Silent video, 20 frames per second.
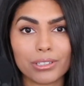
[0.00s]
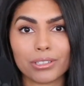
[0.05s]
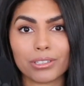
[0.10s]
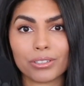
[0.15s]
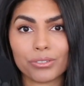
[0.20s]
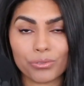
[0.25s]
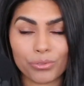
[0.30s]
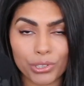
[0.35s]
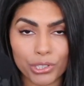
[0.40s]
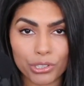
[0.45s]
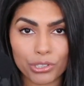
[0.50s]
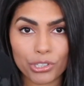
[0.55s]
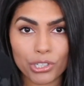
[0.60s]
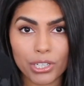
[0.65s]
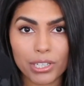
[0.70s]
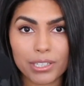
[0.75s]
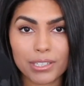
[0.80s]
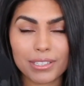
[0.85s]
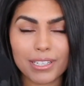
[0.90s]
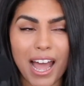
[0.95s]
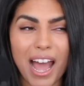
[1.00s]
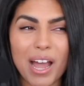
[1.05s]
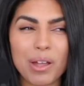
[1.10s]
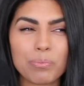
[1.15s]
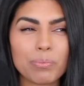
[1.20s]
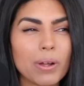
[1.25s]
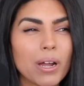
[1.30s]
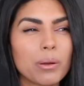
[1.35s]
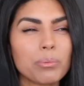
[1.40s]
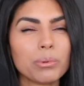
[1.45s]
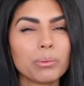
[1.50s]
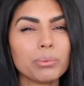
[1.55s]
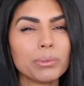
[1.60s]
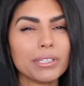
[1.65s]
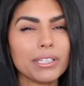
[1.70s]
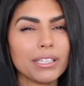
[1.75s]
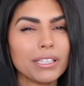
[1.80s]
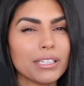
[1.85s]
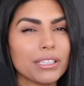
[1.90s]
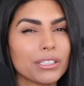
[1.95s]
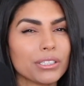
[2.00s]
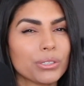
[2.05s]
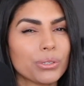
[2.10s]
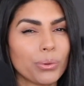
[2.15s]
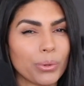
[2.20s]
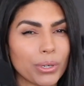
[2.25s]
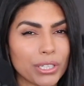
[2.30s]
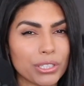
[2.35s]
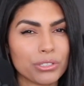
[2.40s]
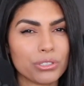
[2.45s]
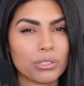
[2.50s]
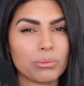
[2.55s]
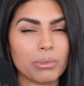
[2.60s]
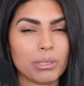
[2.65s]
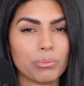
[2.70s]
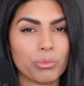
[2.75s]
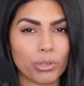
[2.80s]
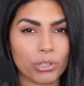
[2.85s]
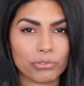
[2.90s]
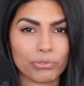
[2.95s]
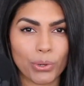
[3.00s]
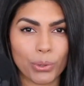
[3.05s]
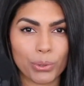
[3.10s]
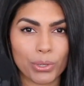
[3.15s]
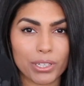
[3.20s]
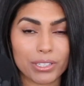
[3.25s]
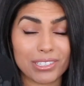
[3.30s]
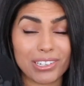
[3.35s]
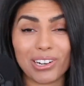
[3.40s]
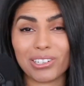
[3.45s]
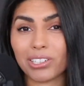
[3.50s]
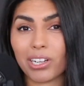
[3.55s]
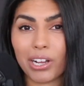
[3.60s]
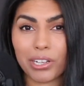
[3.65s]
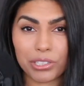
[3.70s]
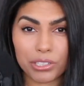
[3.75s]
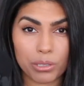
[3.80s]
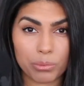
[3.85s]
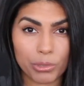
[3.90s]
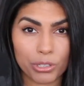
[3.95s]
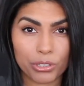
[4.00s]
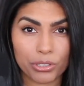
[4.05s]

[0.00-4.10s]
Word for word: and conversions. I'm probably going to be more focused on customer